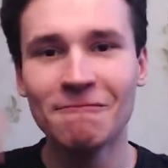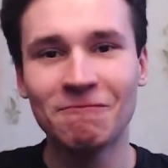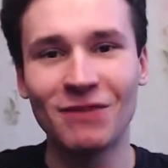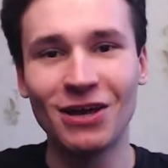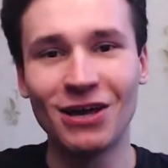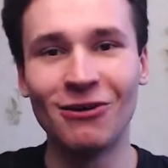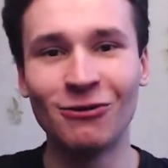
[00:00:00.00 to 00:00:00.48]

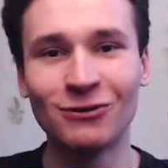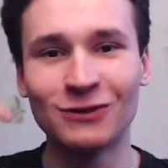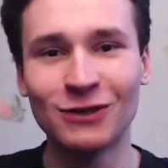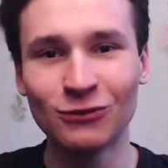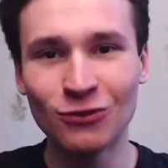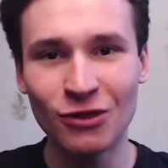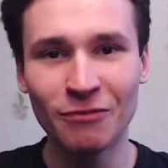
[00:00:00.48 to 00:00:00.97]
uh,
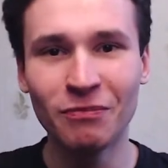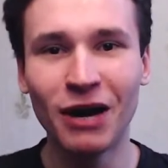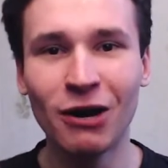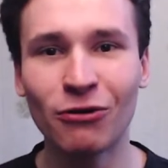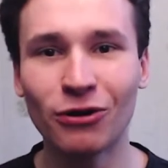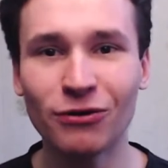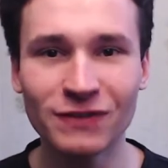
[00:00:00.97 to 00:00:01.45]
also to the
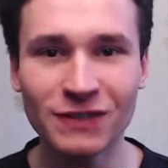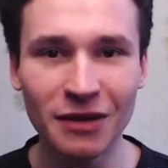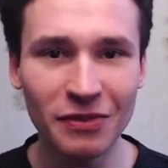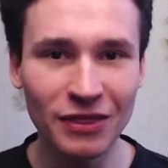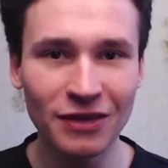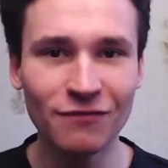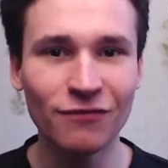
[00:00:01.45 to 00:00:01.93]
power of something,